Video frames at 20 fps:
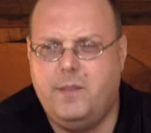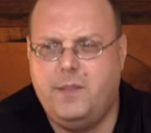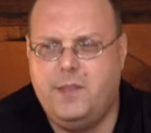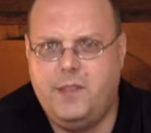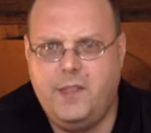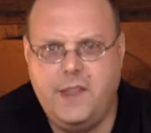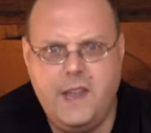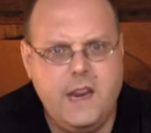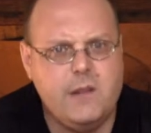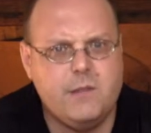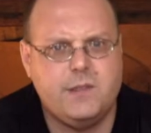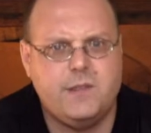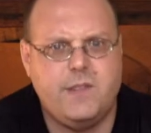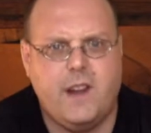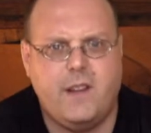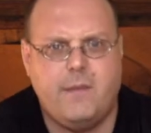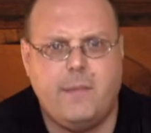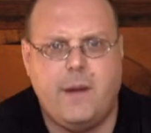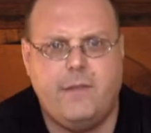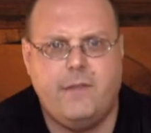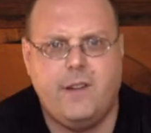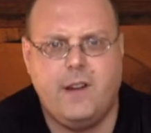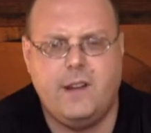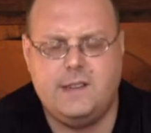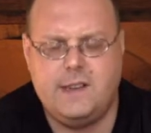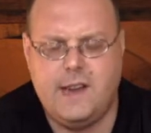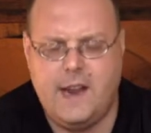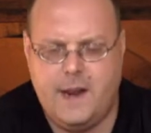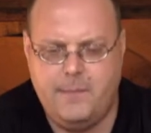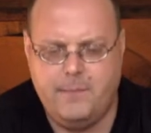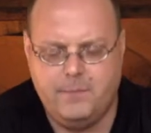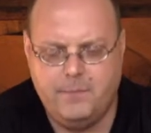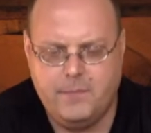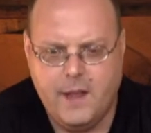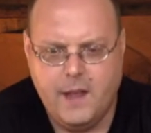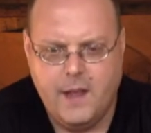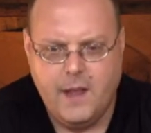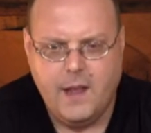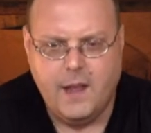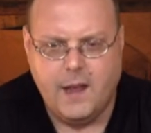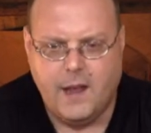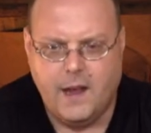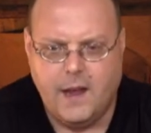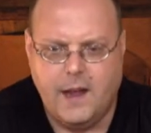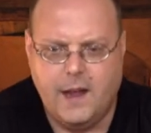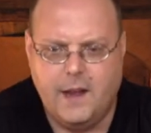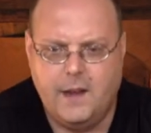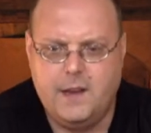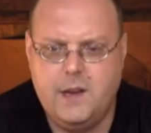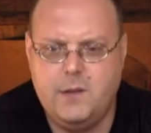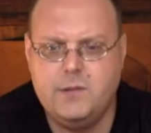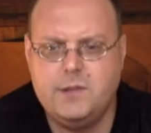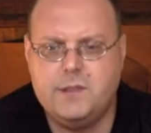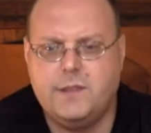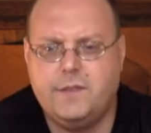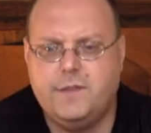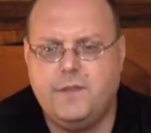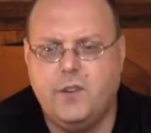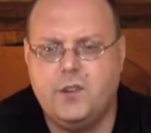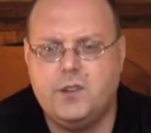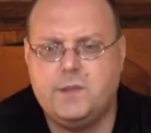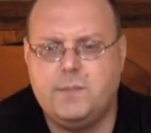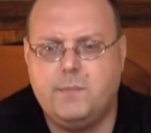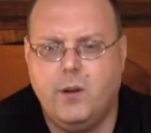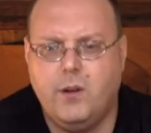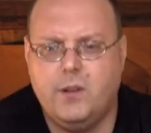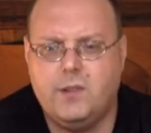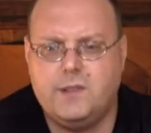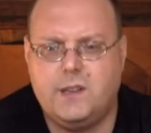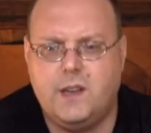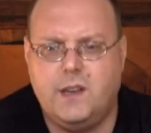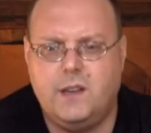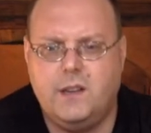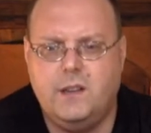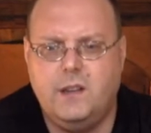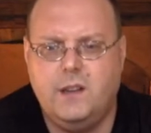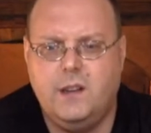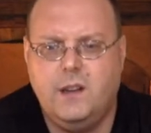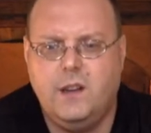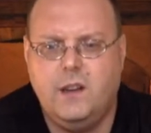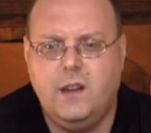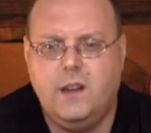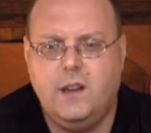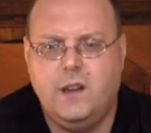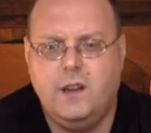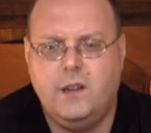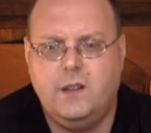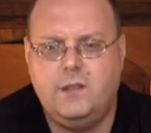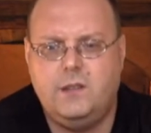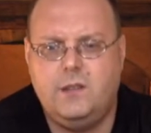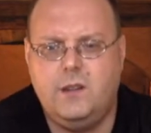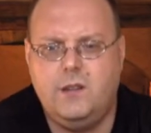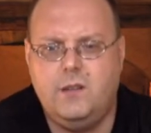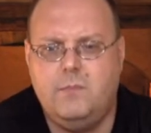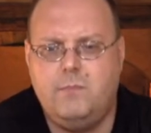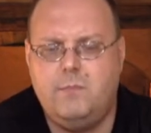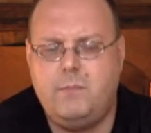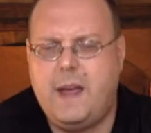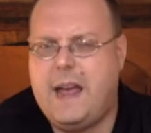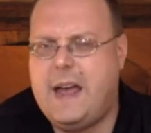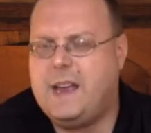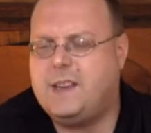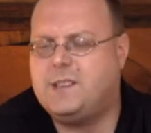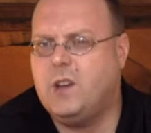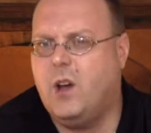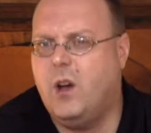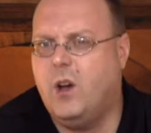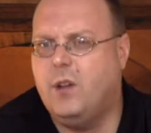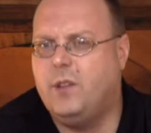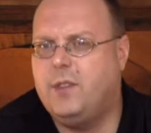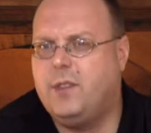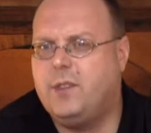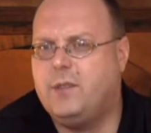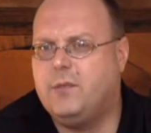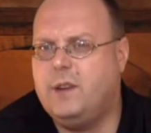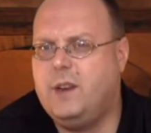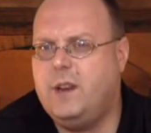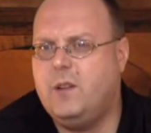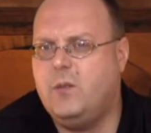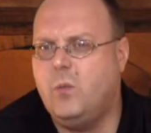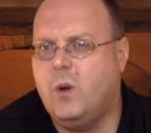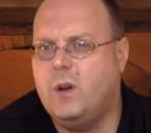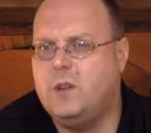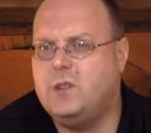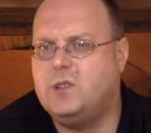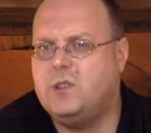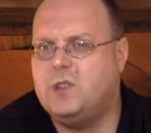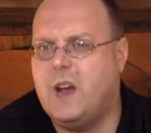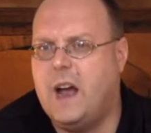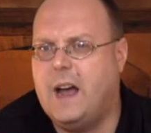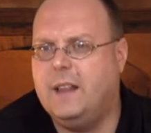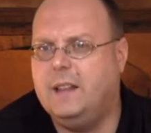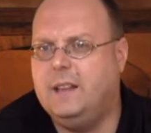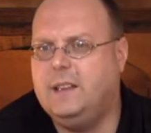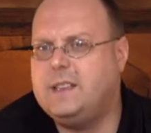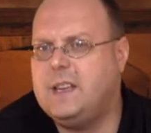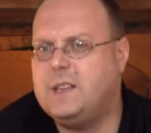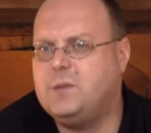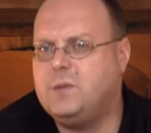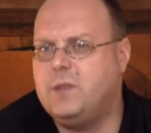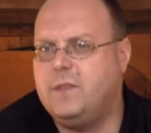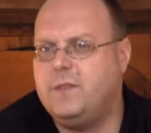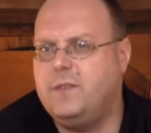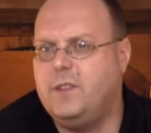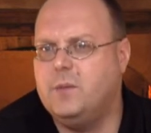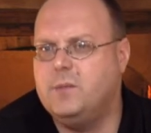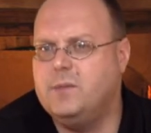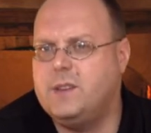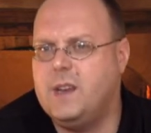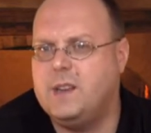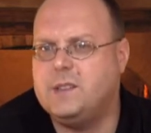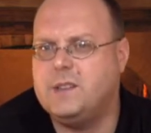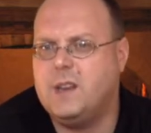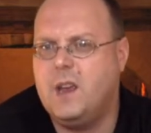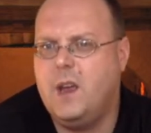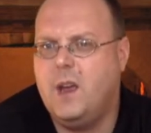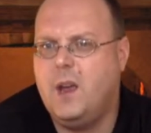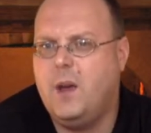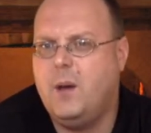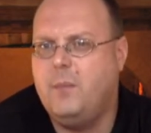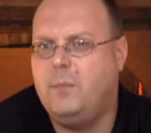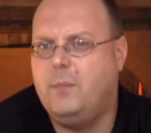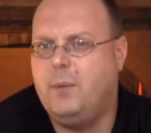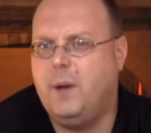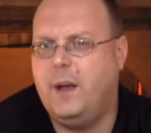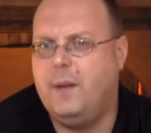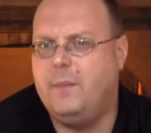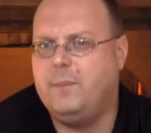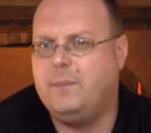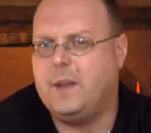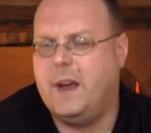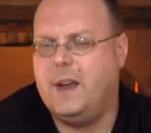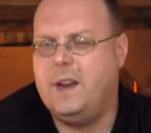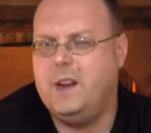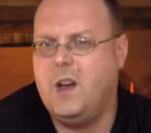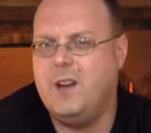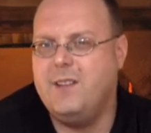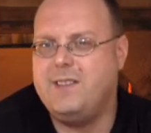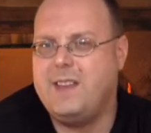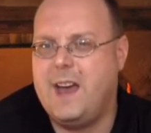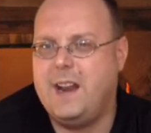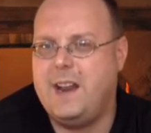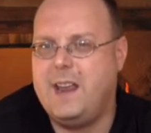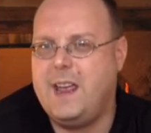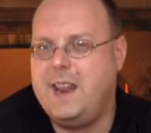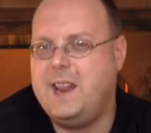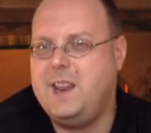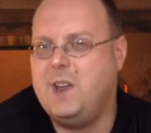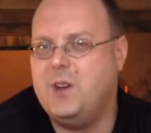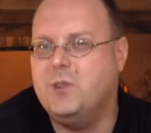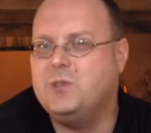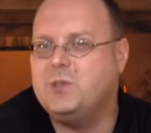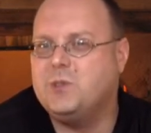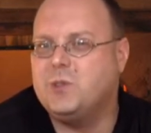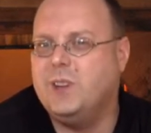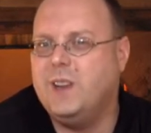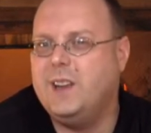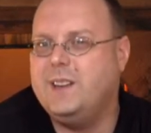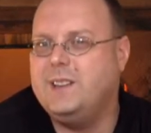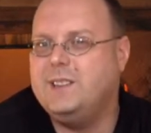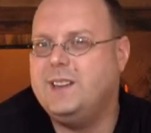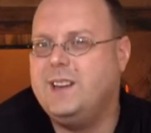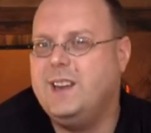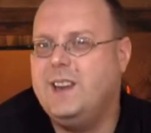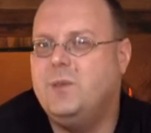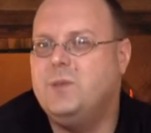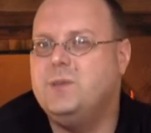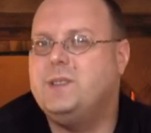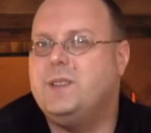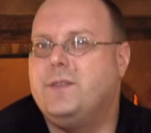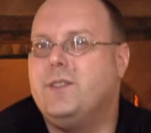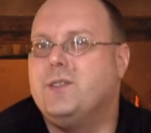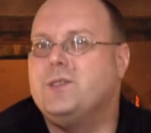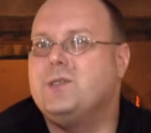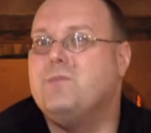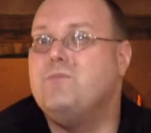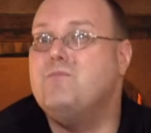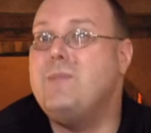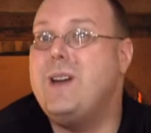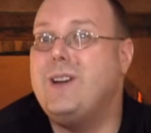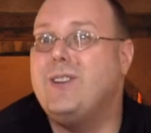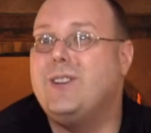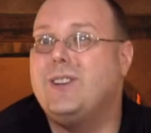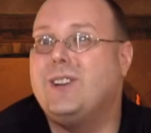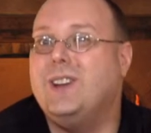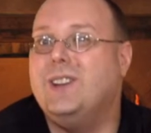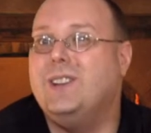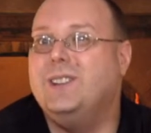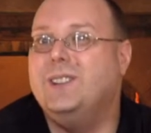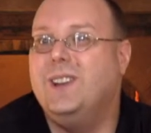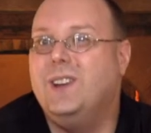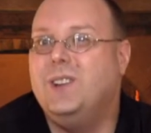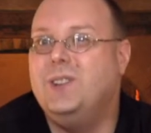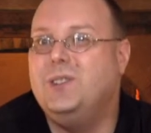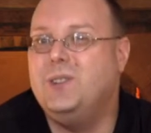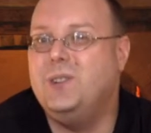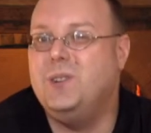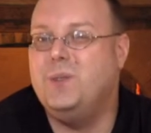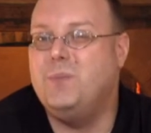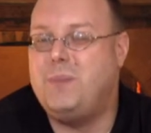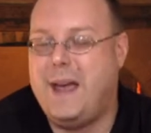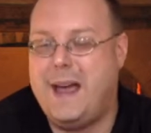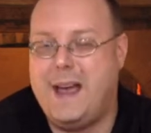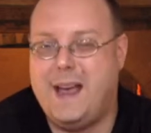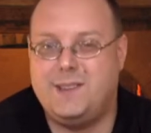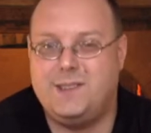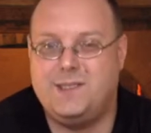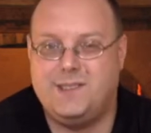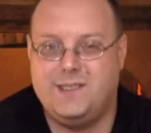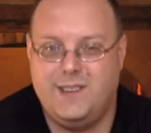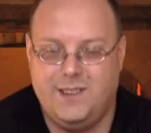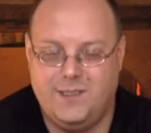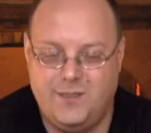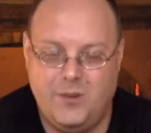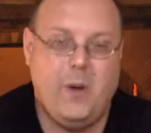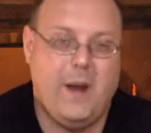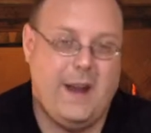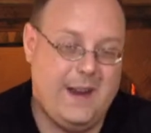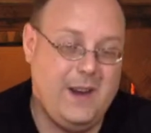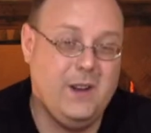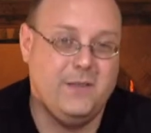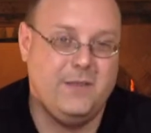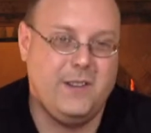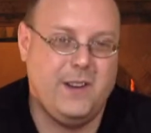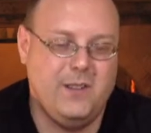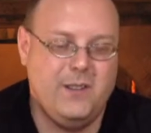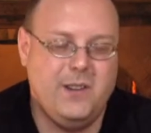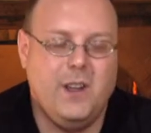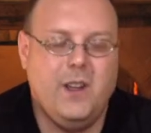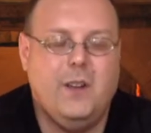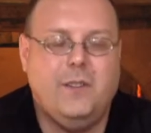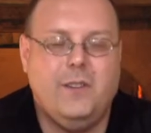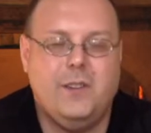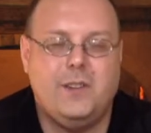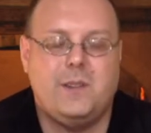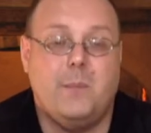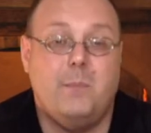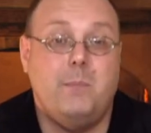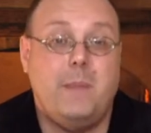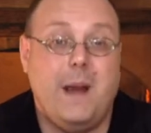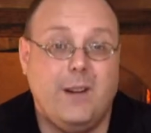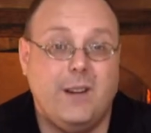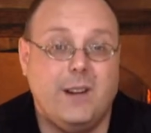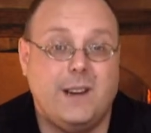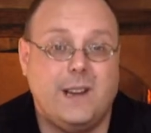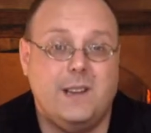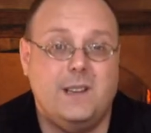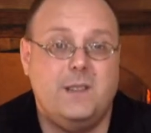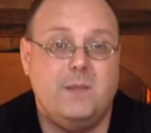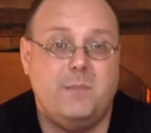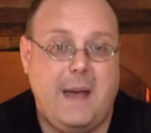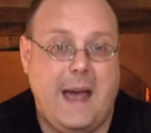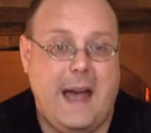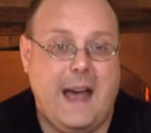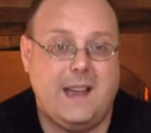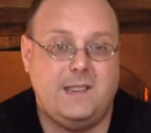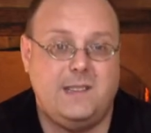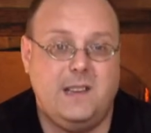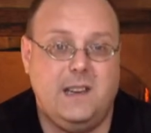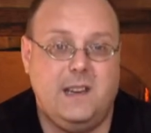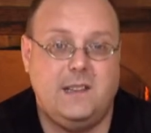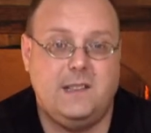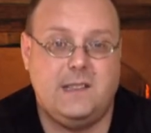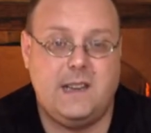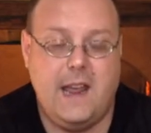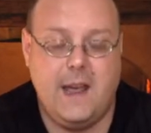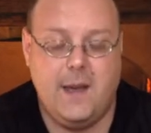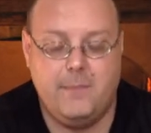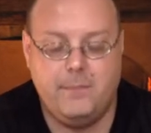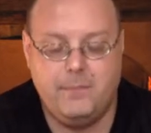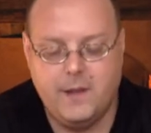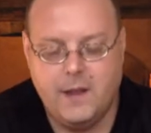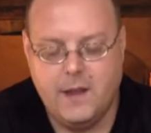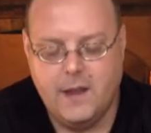I think it was founded by Fred Dame. Uh, he was the first person to pass all three in one shot. At least that's what the film says. But I know that Eddie Osterland was the first American to pass, who I interviewed, first American to pass the exam.